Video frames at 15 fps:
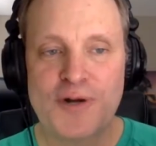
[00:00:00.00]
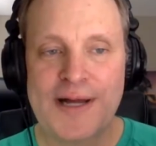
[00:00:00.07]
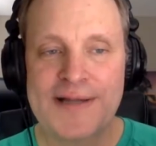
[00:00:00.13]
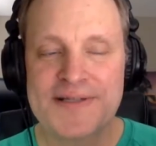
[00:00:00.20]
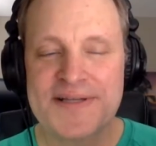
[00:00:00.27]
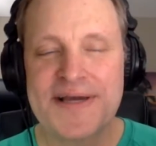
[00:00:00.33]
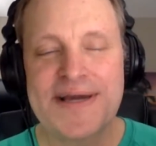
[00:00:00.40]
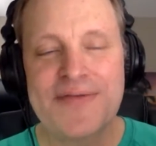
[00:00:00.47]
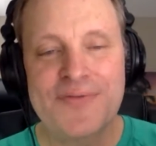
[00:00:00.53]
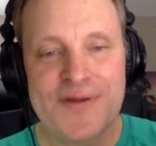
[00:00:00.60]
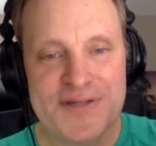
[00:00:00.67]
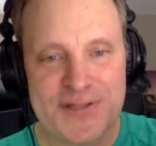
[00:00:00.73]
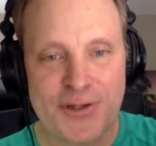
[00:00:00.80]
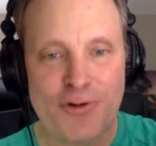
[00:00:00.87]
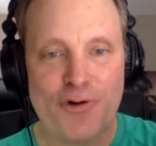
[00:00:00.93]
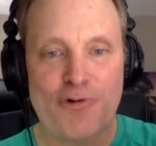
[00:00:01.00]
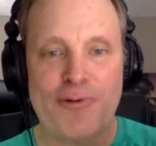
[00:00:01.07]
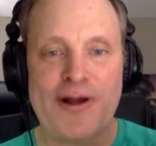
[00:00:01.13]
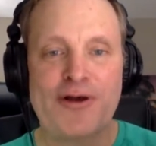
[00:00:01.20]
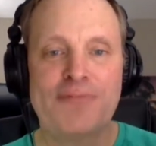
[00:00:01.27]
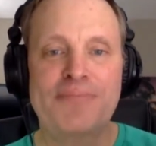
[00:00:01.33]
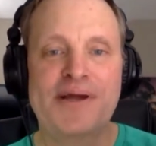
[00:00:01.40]
I say in this go
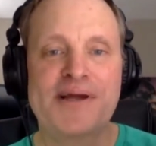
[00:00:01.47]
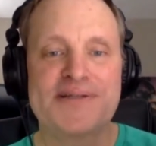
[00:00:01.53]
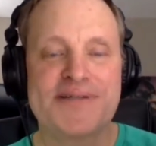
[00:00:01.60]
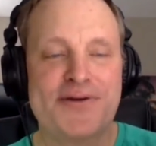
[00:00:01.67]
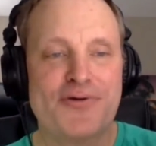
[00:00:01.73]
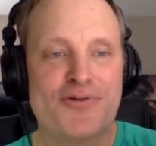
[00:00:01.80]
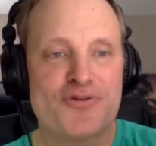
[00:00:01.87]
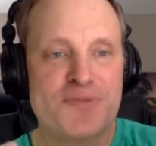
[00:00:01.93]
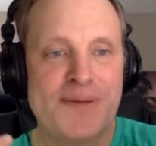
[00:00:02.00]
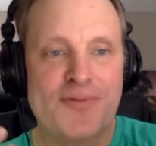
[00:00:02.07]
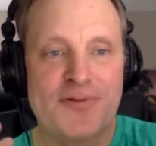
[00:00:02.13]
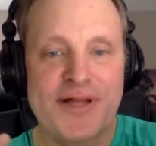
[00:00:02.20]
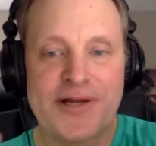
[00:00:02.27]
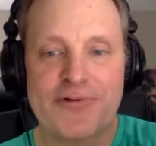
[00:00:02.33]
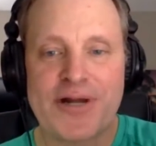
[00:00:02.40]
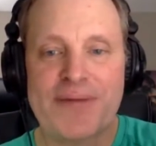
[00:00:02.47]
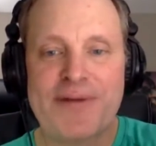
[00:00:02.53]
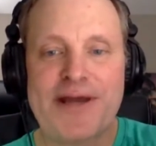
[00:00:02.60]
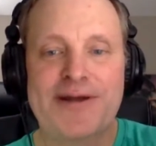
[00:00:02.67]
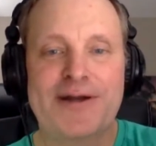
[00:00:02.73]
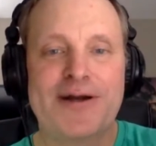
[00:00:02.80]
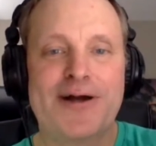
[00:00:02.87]
around because I know there's people like Graham
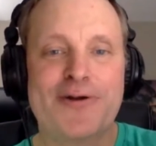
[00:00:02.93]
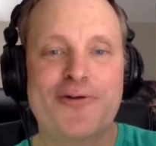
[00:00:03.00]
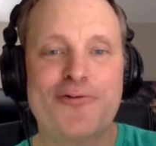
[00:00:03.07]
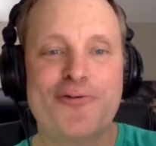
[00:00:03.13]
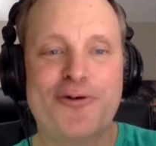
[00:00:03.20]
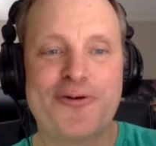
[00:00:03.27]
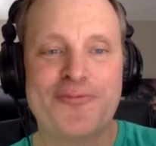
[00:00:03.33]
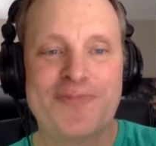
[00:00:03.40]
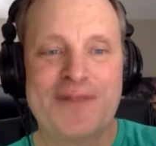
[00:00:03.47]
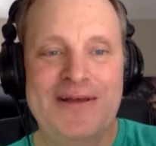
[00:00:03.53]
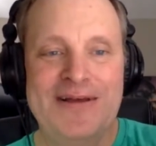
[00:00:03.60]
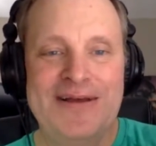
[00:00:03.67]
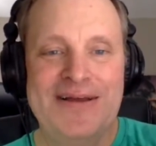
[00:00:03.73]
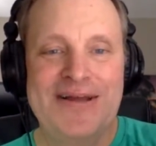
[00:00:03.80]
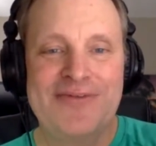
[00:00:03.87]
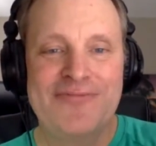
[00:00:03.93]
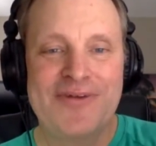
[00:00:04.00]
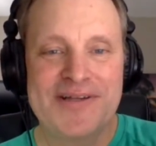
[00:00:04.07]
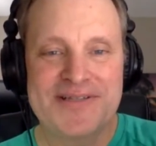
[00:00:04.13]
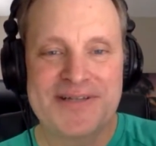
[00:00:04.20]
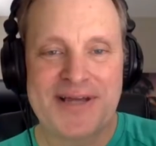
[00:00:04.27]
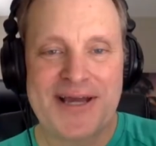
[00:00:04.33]
Hancock who are
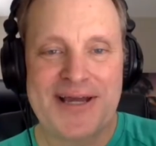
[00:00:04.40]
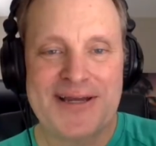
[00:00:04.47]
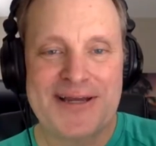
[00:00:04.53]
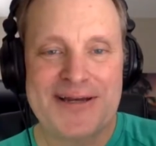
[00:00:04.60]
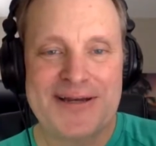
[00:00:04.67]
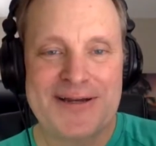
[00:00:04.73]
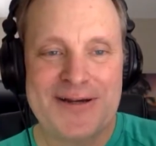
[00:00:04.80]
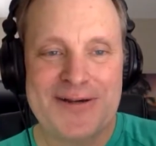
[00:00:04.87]
investigating